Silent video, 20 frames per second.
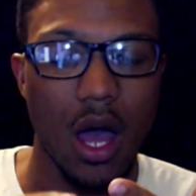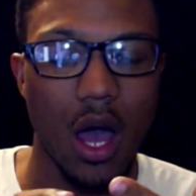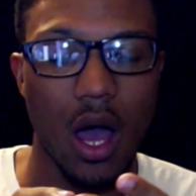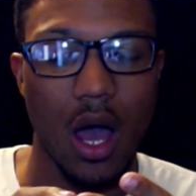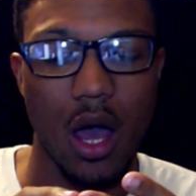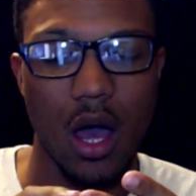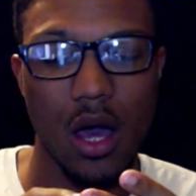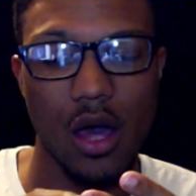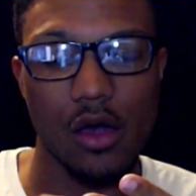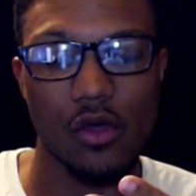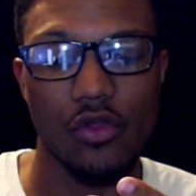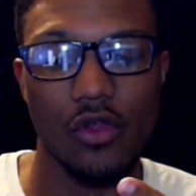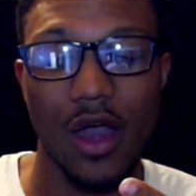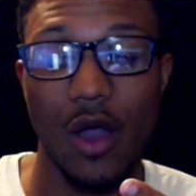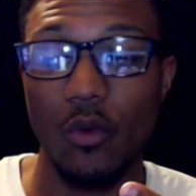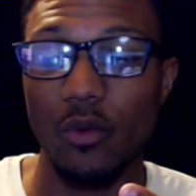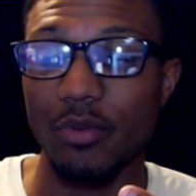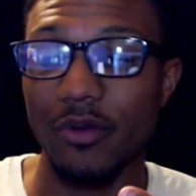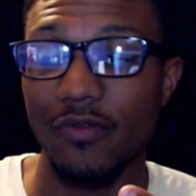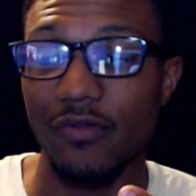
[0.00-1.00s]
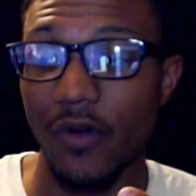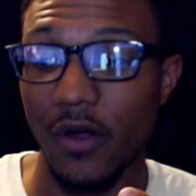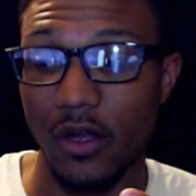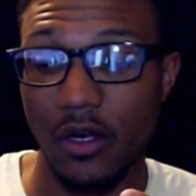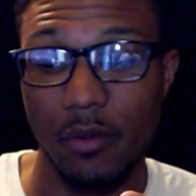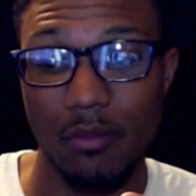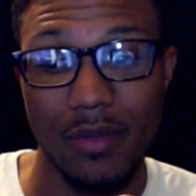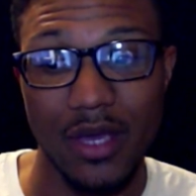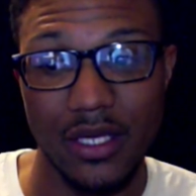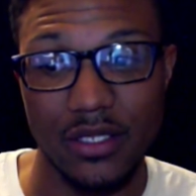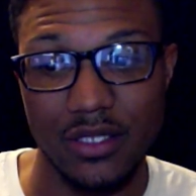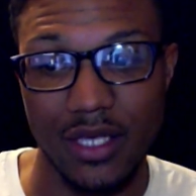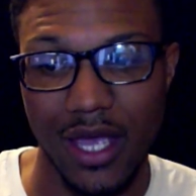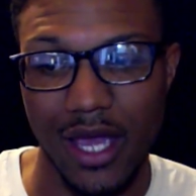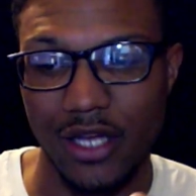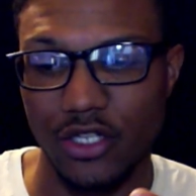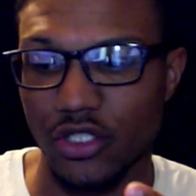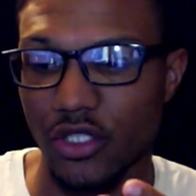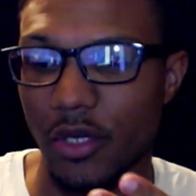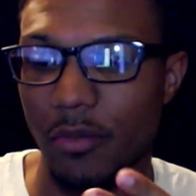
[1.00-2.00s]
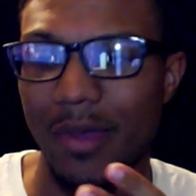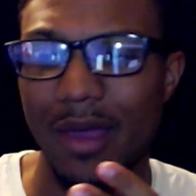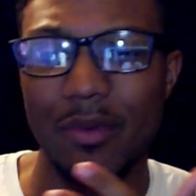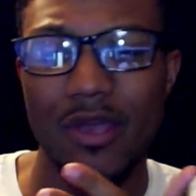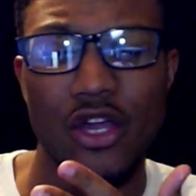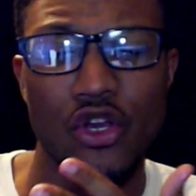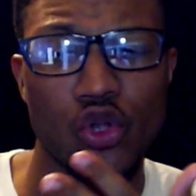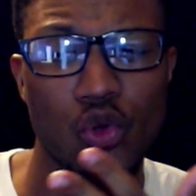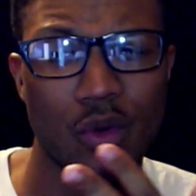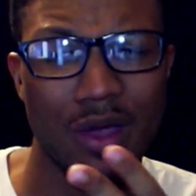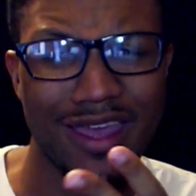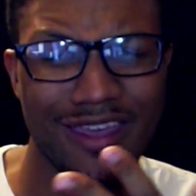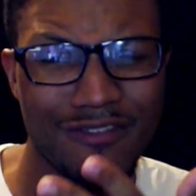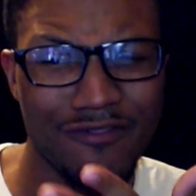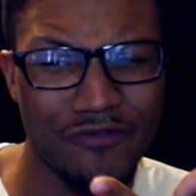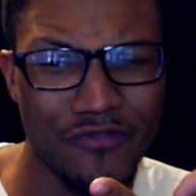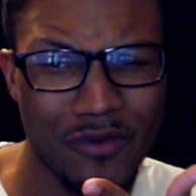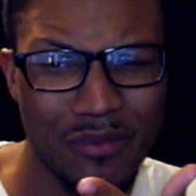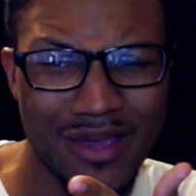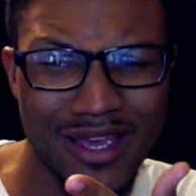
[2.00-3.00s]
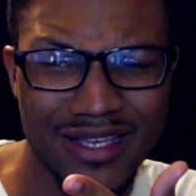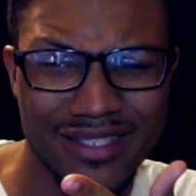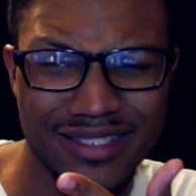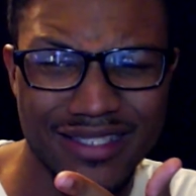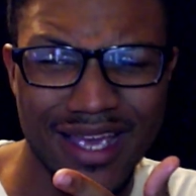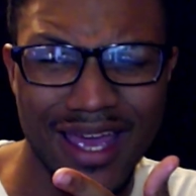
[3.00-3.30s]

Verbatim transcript: That would be fucking amazing, actually. Maybe a new Infamous.